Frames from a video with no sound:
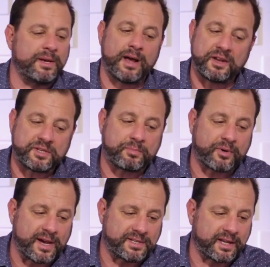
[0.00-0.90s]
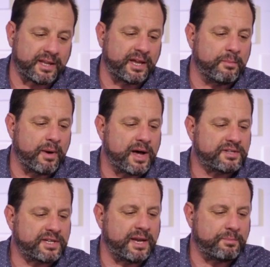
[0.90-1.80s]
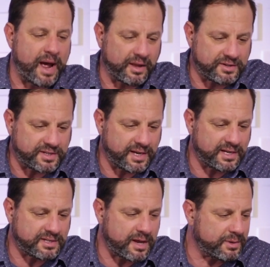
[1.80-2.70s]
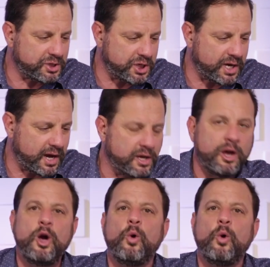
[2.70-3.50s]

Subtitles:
but not surprisingly, Hamas and Palestinian Islamic Jihad